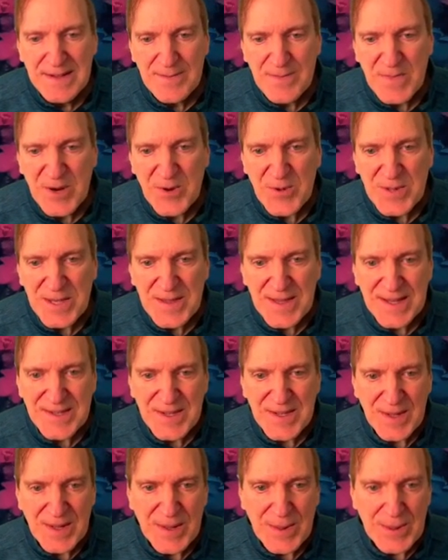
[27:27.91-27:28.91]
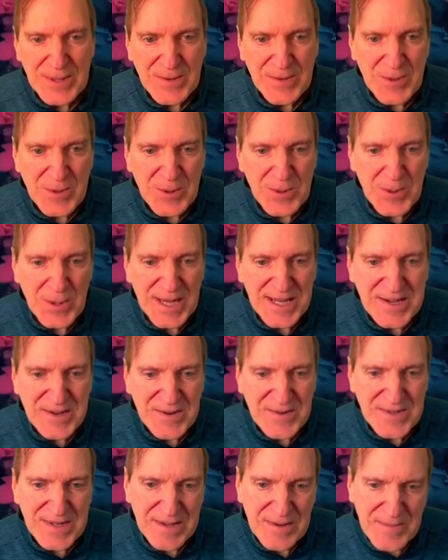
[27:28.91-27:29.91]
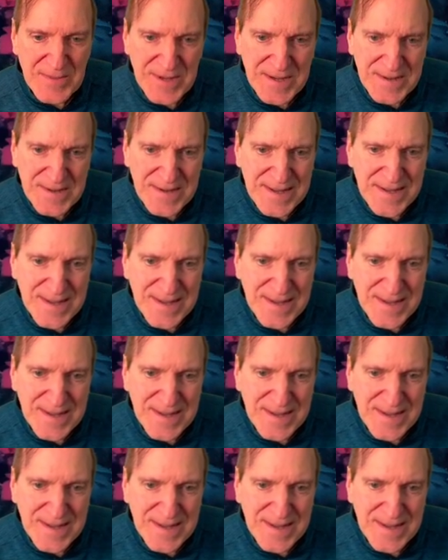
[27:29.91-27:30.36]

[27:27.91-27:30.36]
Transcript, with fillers: Apparently that's a little link or something.